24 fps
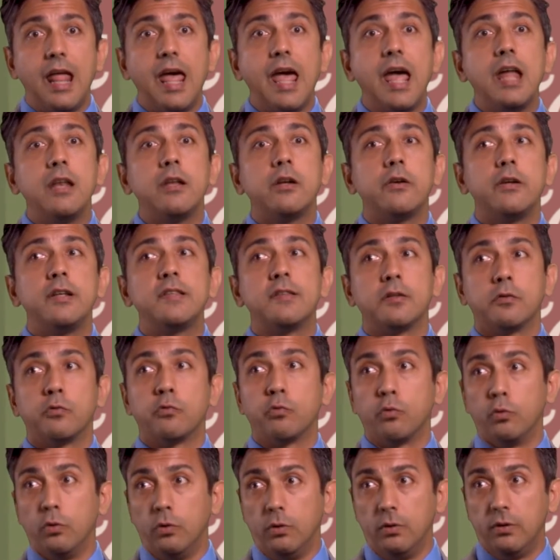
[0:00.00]
And there is a
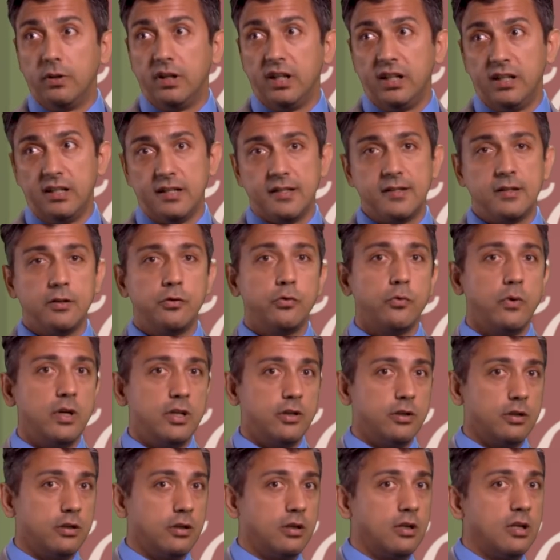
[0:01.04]
rule in this
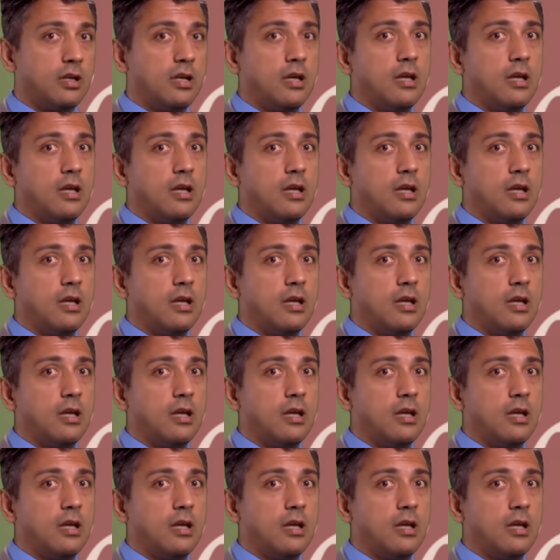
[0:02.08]
situation.